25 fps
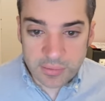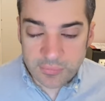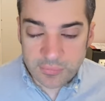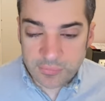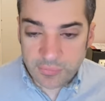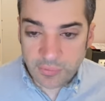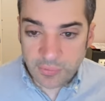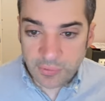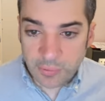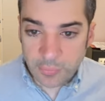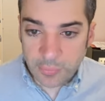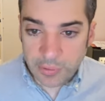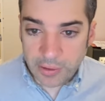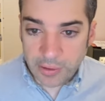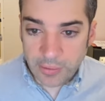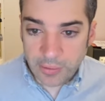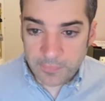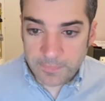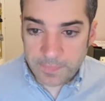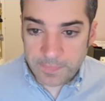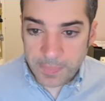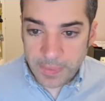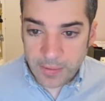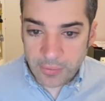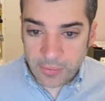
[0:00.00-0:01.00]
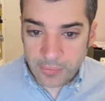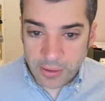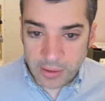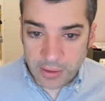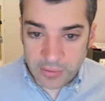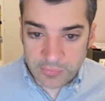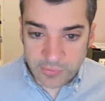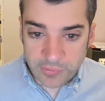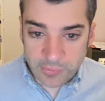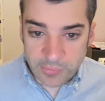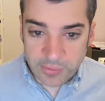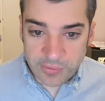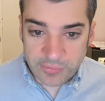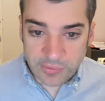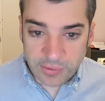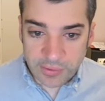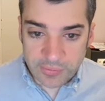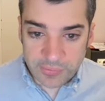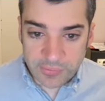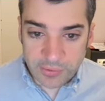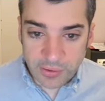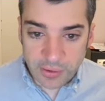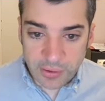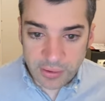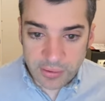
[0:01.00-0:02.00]
So there we go. Okay, so missing
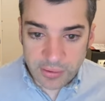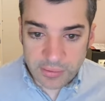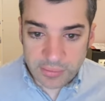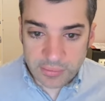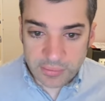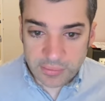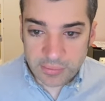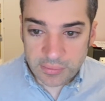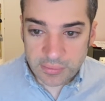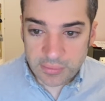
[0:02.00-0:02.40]
is gone.